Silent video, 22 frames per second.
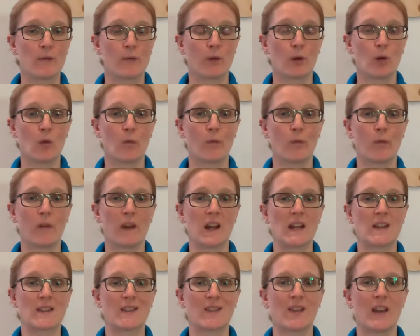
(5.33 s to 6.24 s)
Forgotten
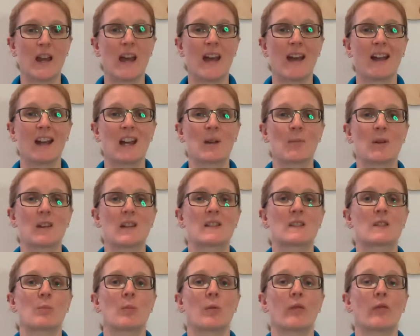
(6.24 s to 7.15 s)
Feet, and their aim is
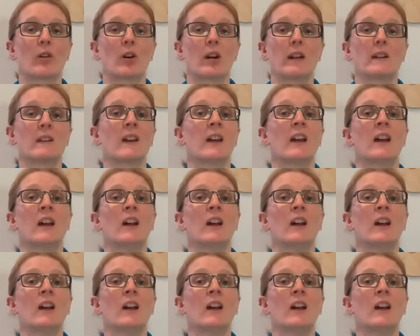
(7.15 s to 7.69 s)
to provide